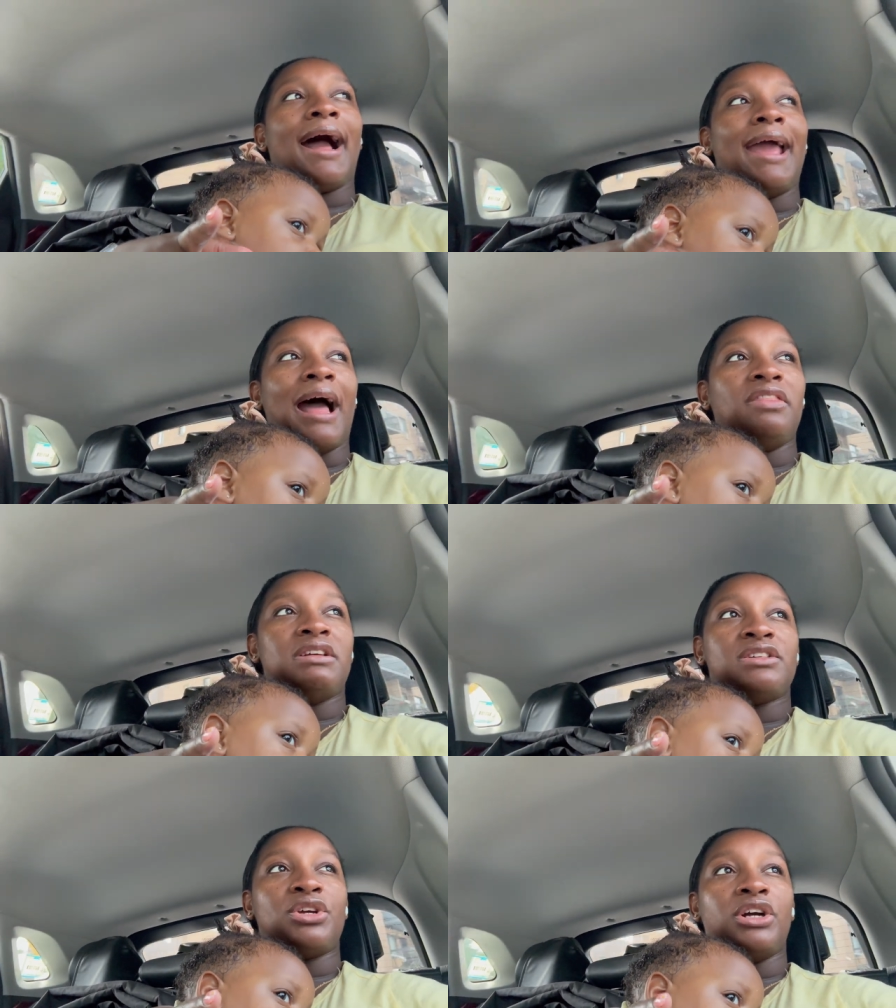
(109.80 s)
had
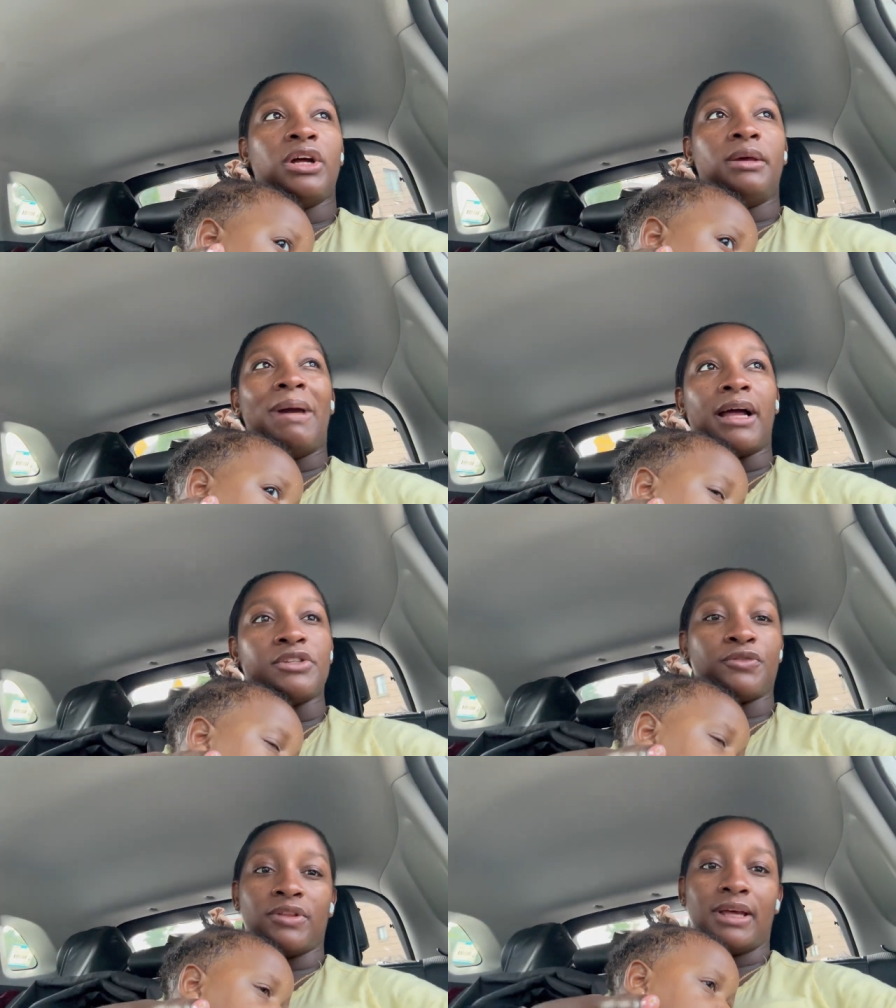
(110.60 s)
these little goodie
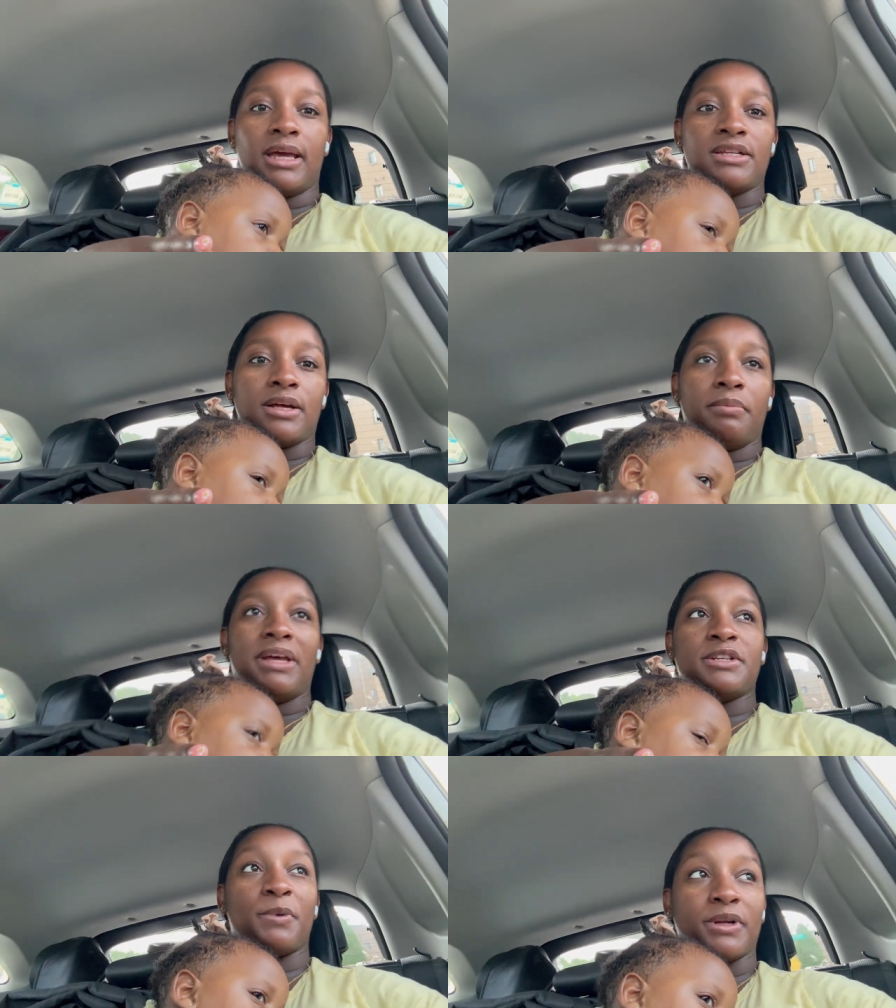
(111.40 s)
bags for the kids on
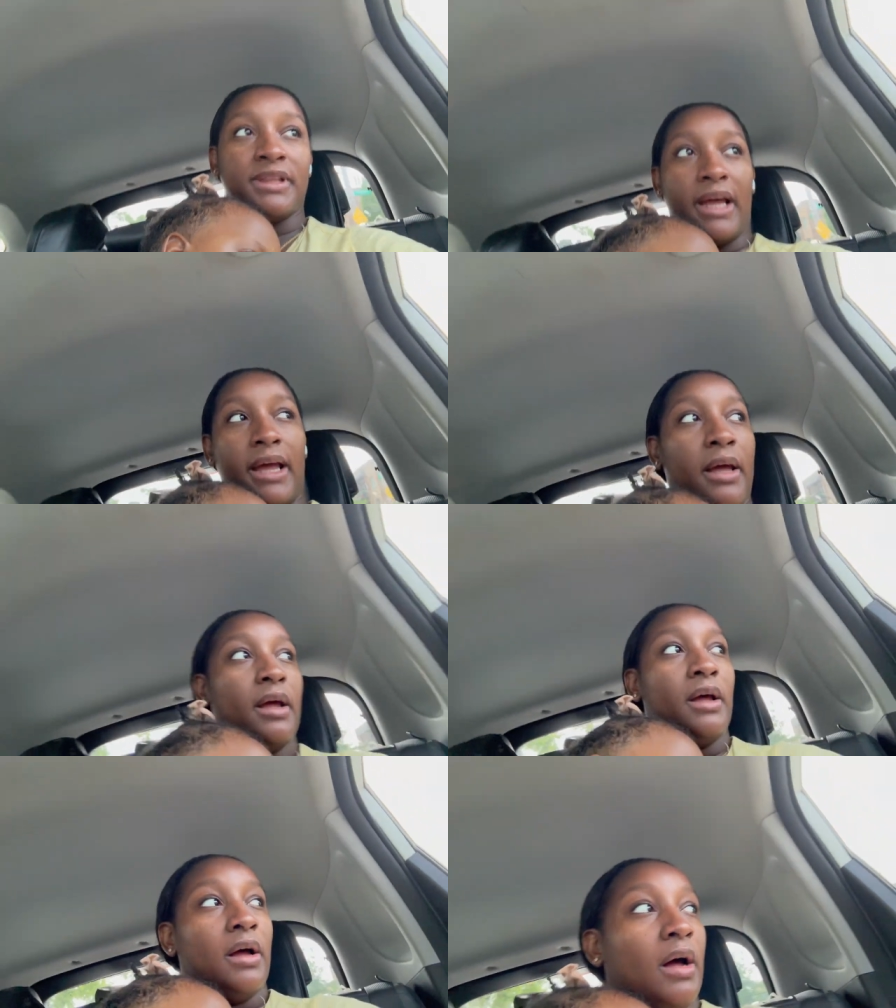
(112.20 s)
Mia's birthday.
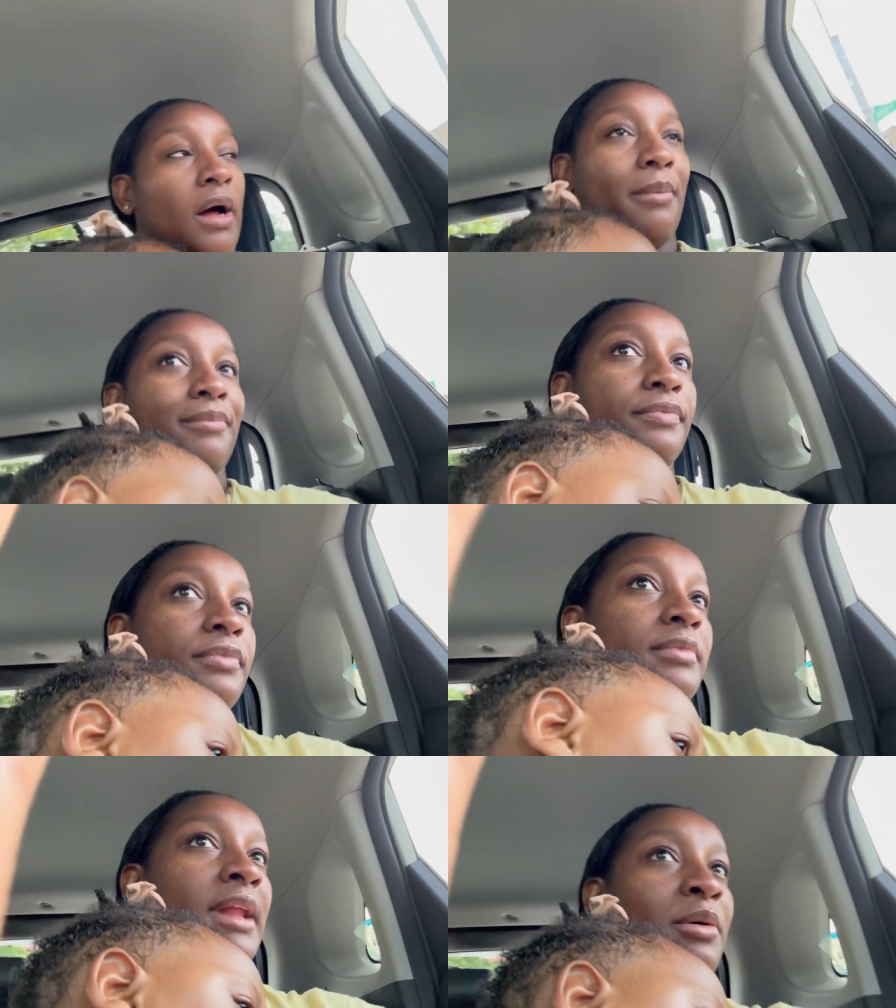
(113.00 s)

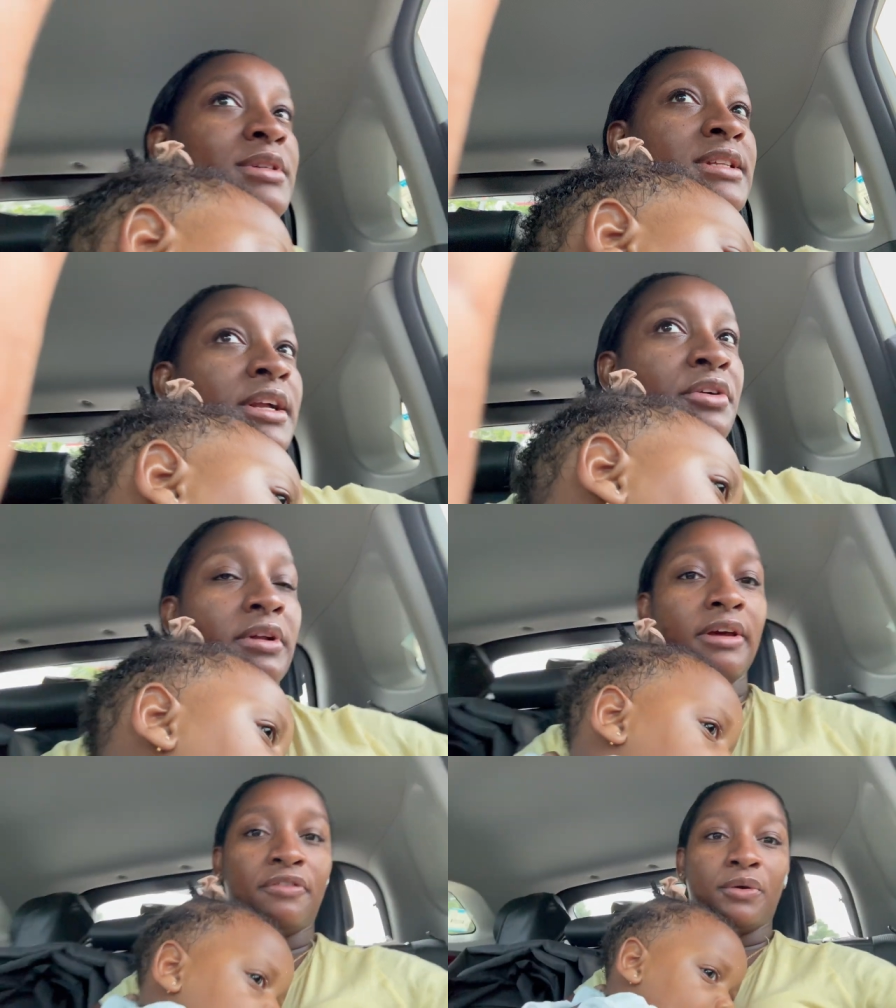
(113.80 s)
That was
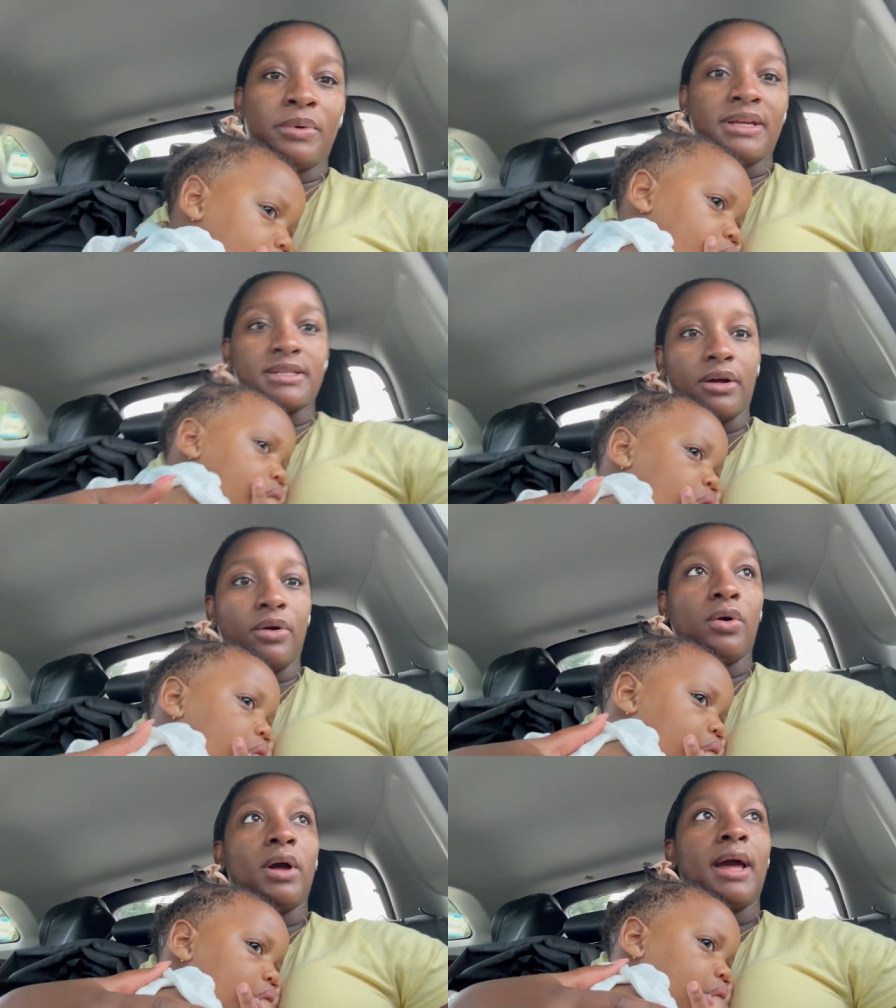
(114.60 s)
literally a few weeks ago.